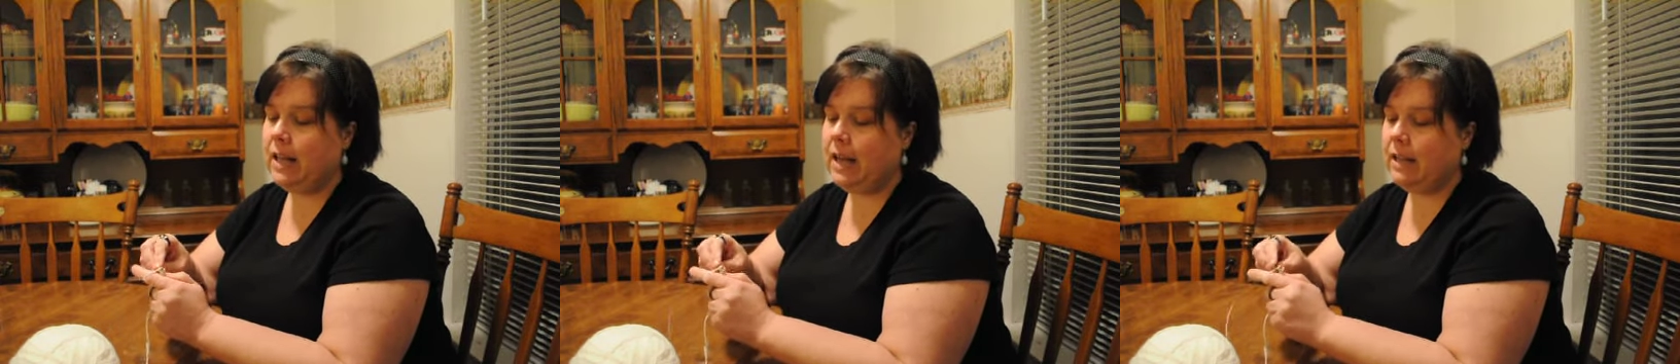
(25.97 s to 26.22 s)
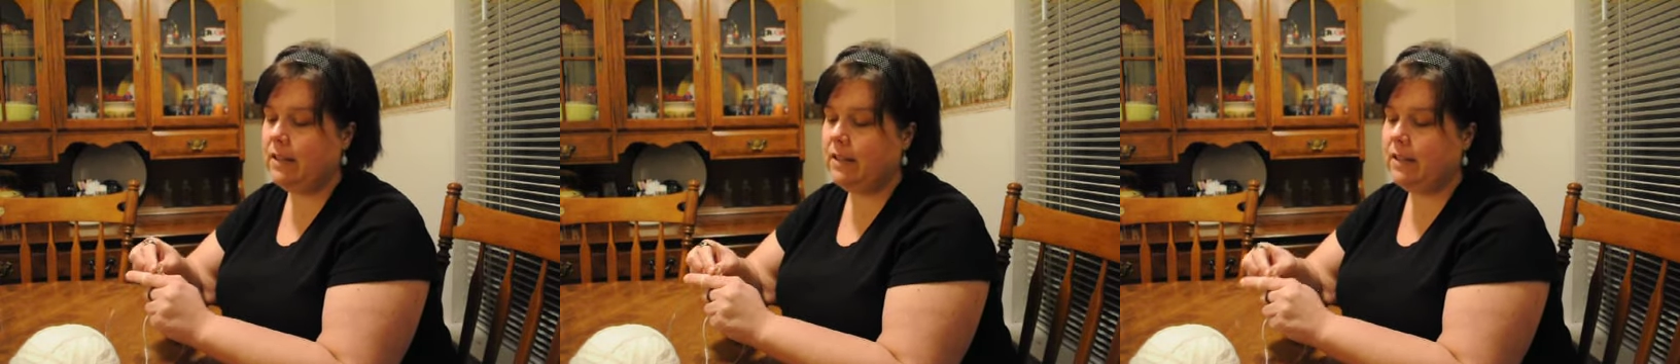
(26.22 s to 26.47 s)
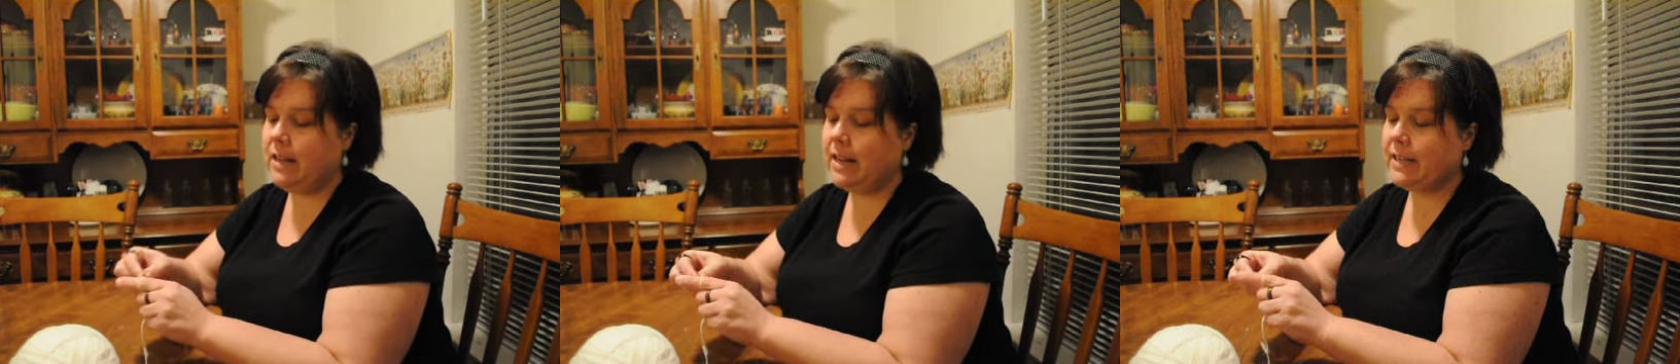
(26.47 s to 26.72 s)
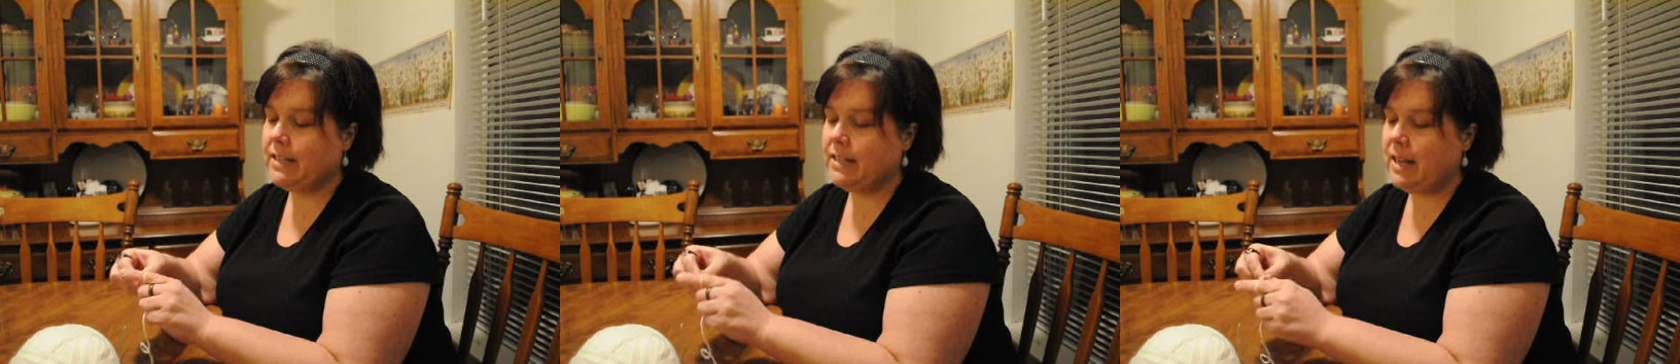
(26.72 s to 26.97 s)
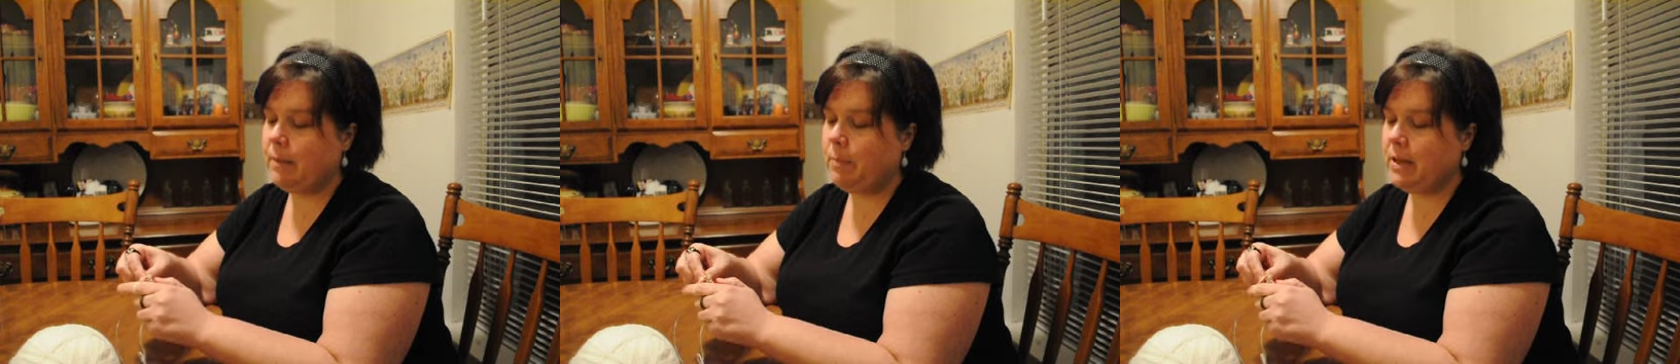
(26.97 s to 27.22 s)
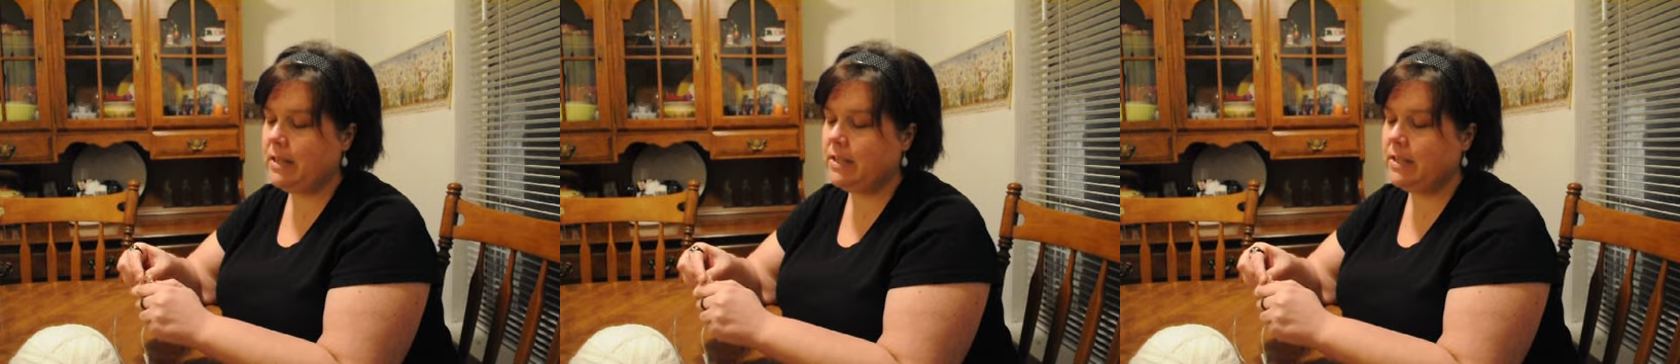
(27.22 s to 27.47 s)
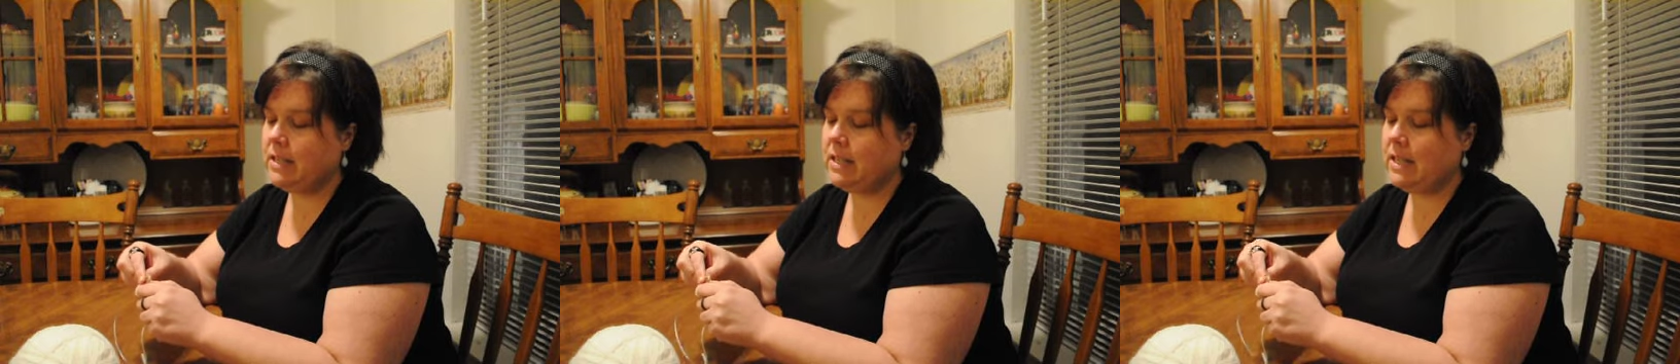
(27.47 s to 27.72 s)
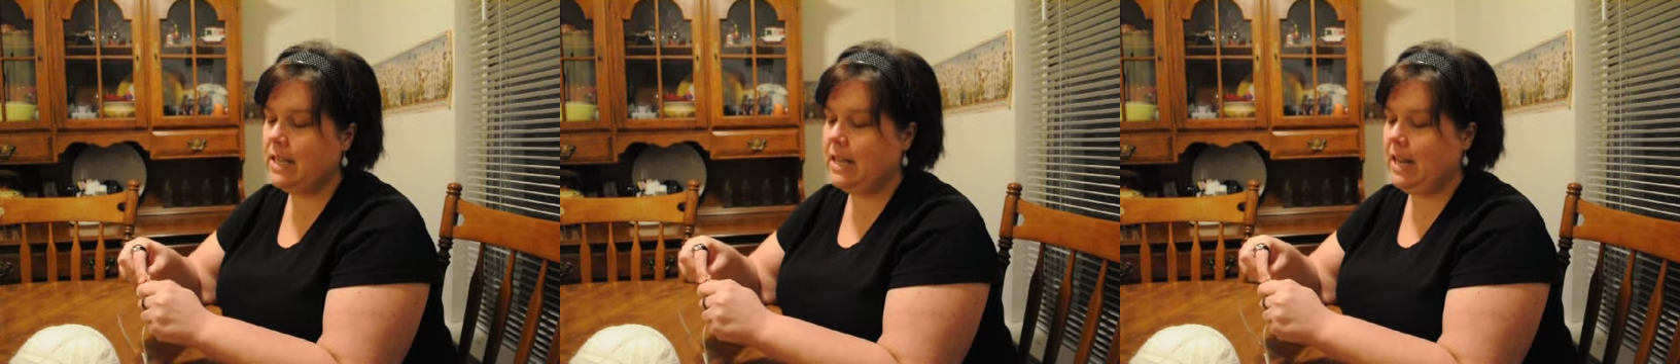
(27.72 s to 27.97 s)
and then the next step is to
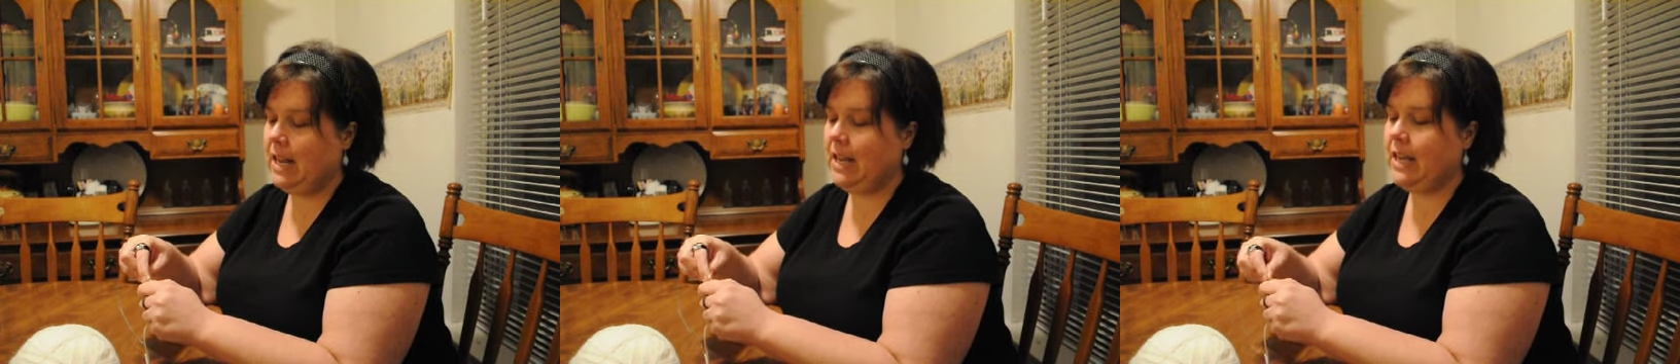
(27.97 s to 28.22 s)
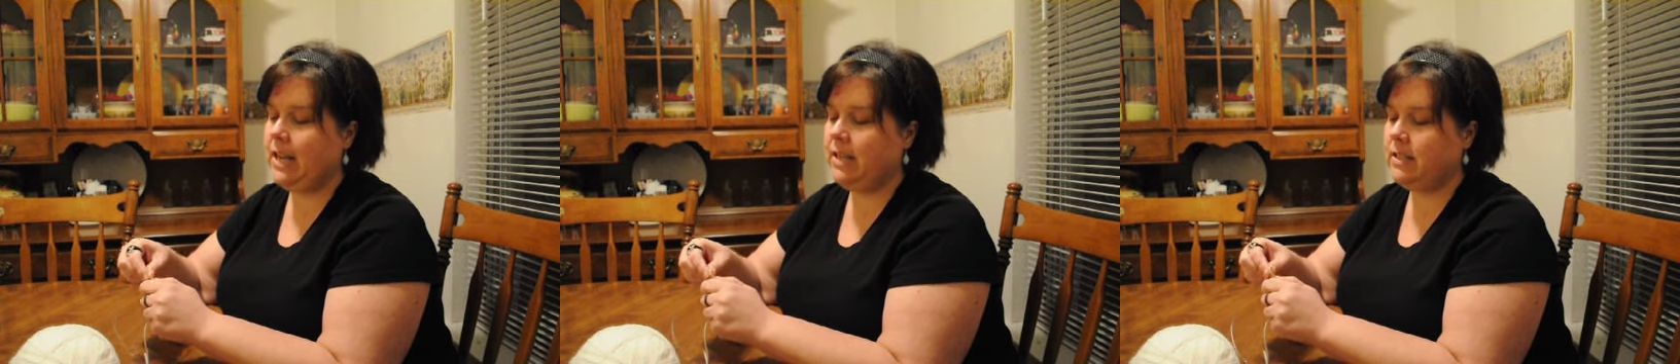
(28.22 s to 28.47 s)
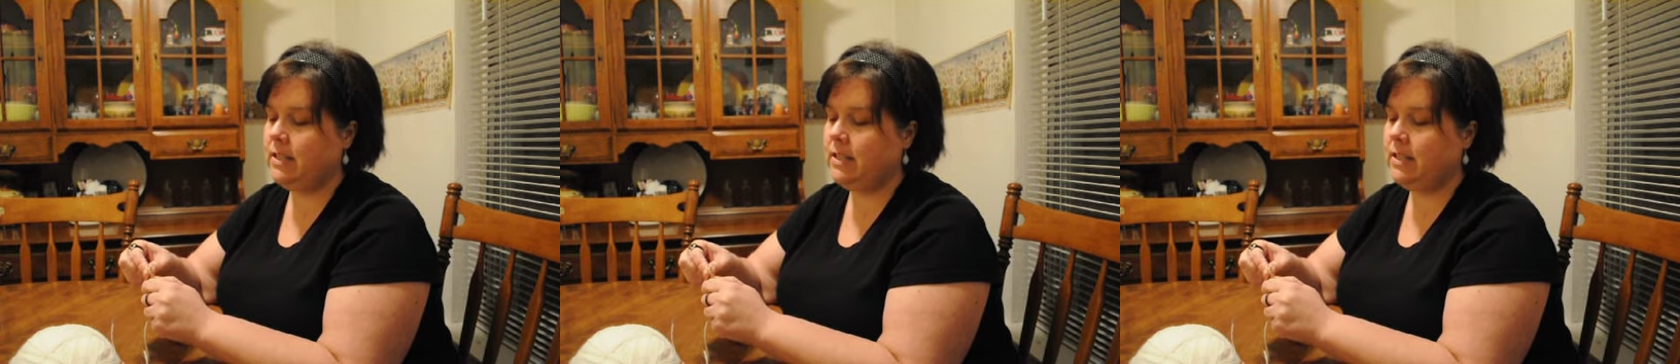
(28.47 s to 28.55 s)
knit 8.